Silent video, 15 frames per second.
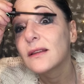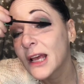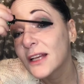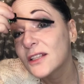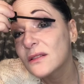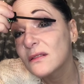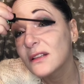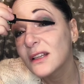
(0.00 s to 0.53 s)

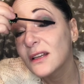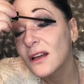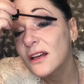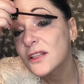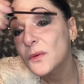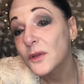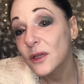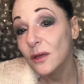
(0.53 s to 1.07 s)
It's really
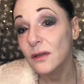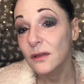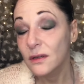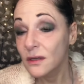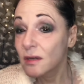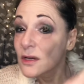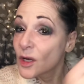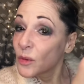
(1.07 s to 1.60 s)
nice when a
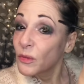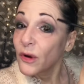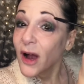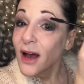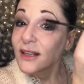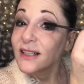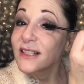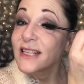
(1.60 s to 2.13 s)

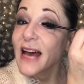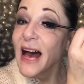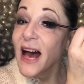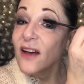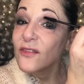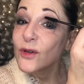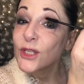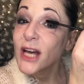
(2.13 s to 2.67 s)
product
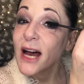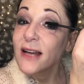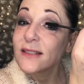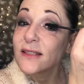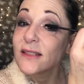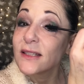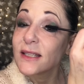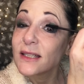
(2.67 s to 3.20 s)

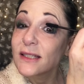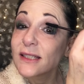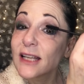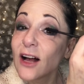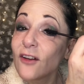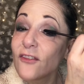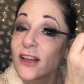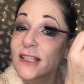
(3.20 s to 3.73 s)
advertises
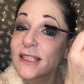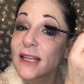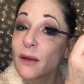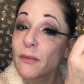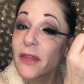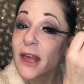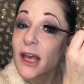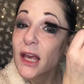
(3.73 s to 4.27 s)
itself as
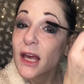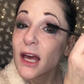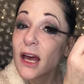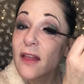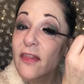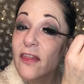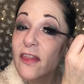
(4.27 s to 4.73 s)
something and